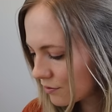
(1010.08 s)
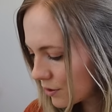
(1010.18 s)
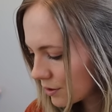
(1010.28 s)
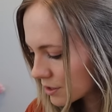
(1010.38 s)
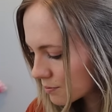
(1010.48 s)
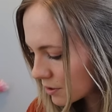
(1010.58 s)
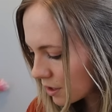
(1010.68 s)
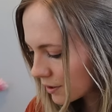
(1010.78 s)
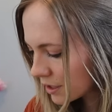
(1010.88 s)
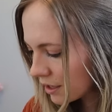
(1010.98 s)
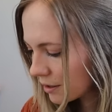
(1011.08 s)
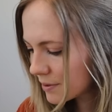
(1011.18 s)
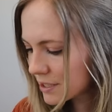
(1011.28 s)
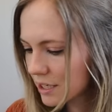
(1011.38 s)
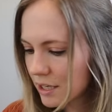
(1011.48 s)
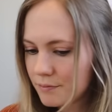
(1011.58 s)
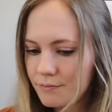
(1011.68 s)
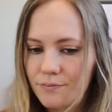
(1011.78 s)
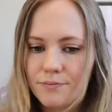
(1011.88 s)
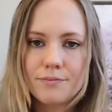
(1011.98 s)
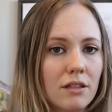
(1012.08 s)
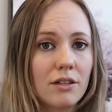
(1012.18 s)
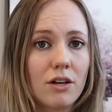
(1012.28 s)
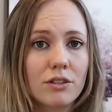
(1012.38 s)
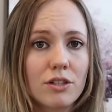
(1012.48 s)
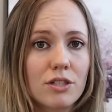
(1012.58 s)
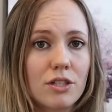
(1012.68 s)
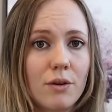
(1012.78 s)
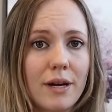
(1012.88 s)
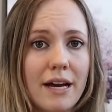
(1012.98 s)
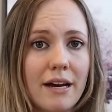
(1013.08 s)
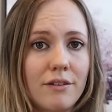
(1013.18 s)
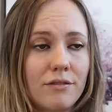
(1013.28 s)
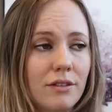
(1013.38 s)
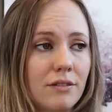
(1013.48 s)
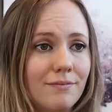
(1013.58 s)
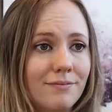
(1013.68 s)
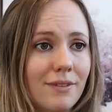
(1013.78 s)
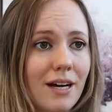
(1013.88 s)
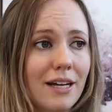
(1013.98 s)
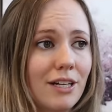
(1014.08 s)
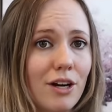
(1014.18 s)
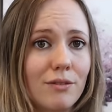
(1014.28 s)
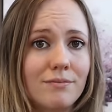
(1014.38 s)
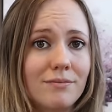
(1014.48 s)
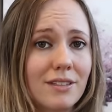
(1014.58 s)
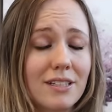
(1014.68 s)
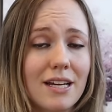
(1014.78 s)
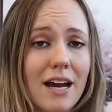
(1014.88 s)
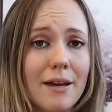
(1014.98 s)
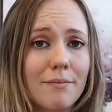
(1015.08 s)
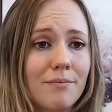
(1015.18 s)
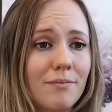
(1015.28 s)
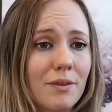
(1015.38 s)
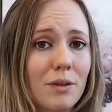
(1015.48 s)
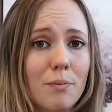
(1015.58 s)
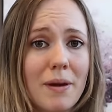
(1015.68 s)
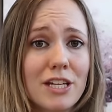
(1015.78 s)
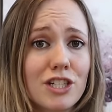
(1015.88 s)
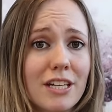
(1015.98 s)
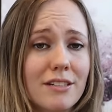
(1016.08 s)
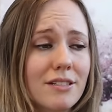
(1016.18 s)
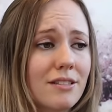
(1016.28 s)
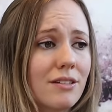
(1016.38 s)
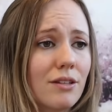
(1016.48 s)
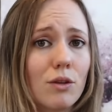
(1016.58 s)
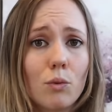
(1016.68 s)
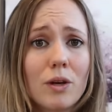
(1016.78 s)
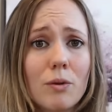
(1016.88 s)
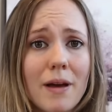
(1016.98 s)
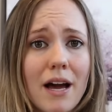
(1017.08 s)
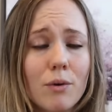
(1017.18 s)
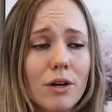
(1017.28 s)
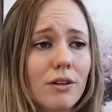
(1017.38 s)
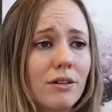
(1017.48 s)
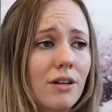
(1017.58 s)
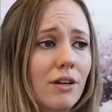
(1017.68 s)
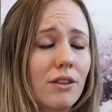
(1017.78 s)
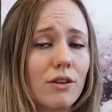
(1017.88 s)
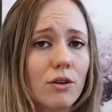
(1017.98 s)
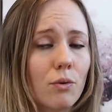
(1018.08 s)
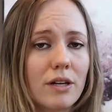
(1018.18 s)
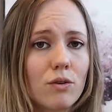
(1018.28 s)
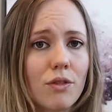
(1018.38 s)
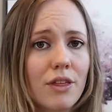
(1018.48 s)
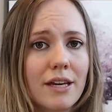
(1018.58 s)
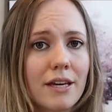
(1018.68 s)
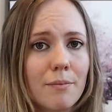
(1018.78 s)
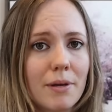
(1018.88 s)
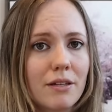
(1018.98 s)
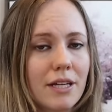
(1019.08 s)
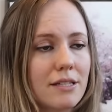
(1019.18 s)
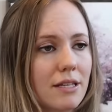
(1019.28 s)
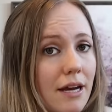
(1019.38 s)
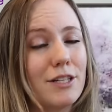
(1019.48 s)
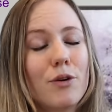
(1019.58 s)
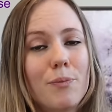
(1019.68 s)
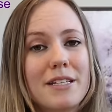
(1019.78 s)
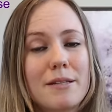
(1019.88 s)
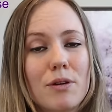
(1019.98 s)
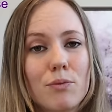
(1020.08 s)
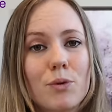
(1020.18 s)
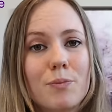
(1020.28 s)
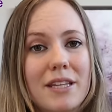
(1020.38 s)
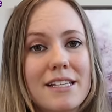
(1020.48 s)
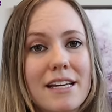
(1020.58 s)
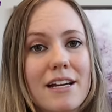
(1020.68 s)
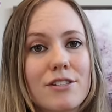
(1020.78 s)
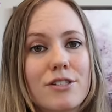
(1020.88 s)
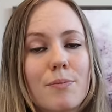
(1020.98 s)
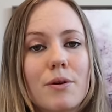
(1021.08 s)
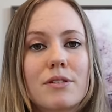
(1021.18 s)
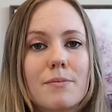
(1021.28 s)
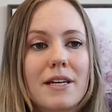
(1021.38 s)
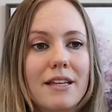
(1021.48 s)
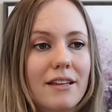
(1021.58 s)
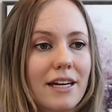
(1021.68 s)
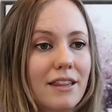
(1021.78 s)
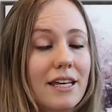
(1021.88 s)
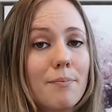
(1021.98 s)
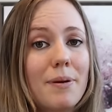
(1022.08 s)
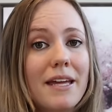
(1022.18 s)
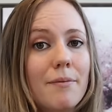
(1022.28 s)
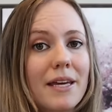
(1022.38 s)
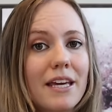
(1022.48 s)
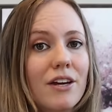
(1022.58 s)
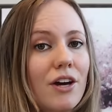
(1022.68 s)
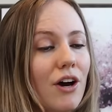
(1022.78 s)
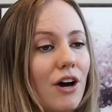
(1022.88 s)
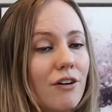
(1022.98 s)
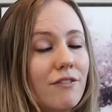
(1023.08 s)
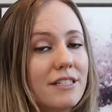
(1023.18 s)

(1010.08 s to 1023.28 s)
phone is blowing up, isn't it? The doctors don't have, I don't know, the time, the patience, the willpower, the critical thinking abilities. I don't mean to be rude, but these guys are supposed to be like the epitome of